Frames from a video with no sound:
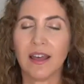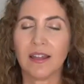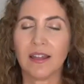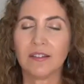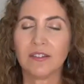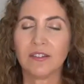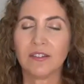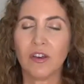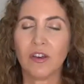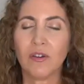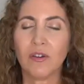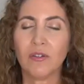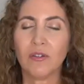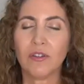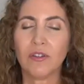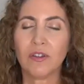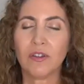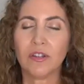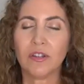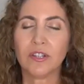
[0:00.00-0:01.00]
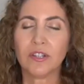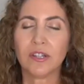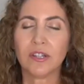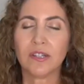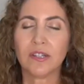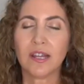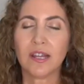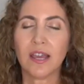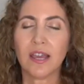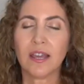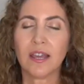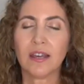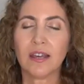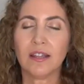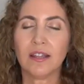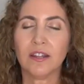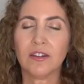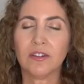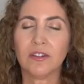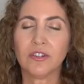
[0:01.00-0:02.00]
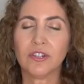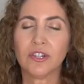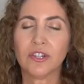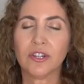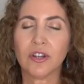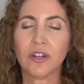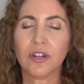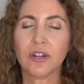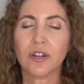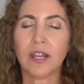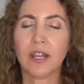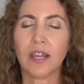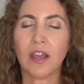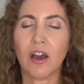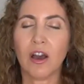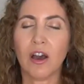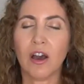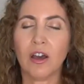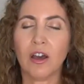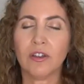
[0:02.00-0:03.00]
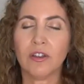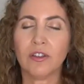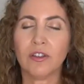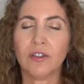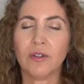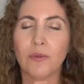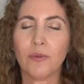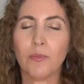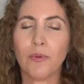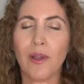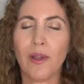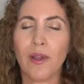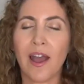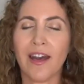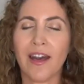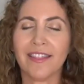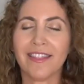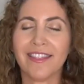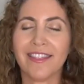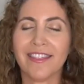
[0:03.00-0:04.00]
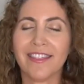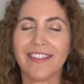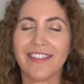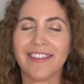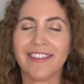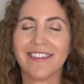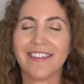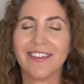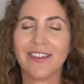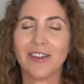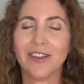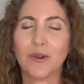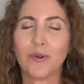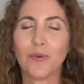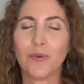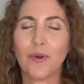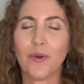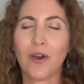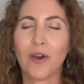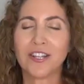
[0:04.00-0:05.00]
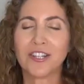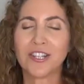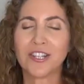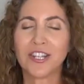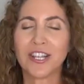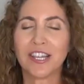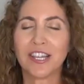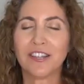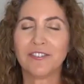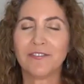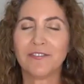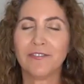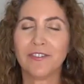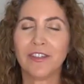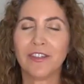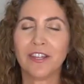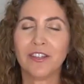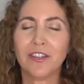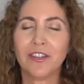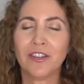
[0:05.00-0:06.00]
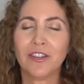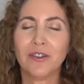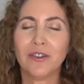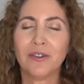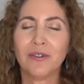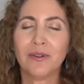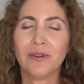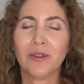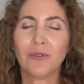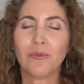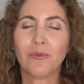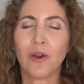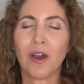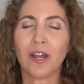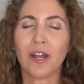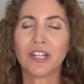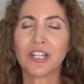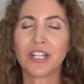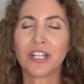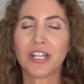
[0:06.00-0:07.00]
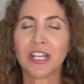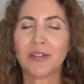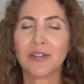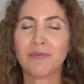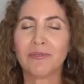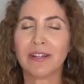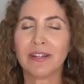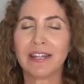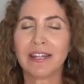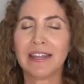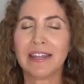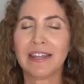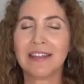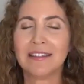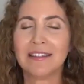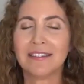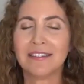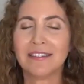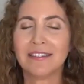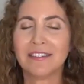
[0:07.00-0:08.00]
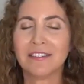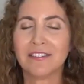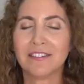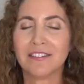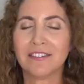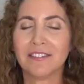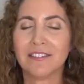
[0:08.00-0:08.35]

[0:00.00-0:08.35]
as though you could just take a little journey on your breath, watching it fill you and watching it release.